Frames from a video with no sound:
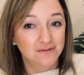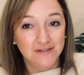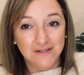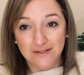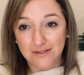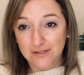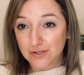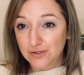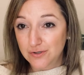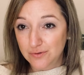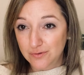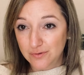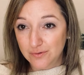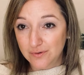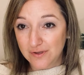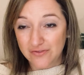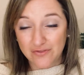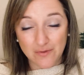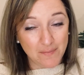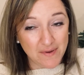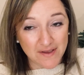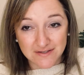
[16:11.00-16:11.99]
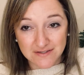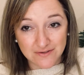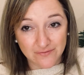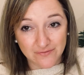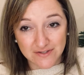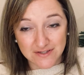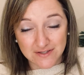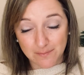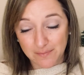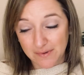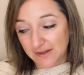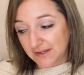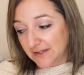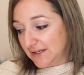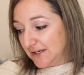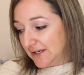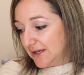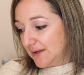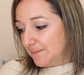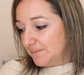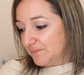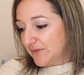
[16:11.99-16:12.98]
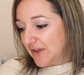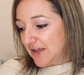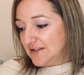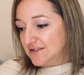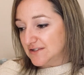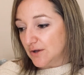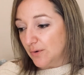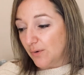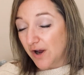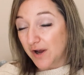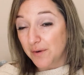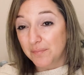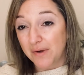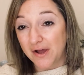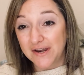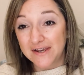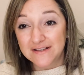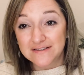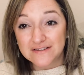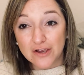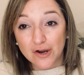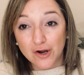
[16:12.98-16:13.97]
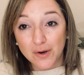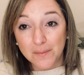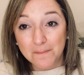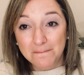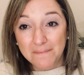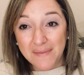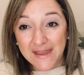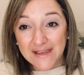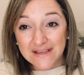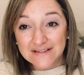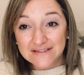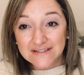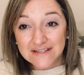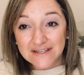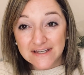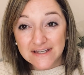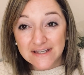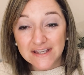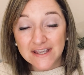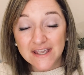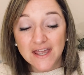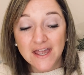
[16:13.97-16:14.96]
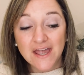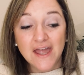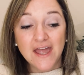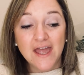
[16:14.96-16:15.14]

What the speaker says: to the best of its ability. And so our bodies are amazing.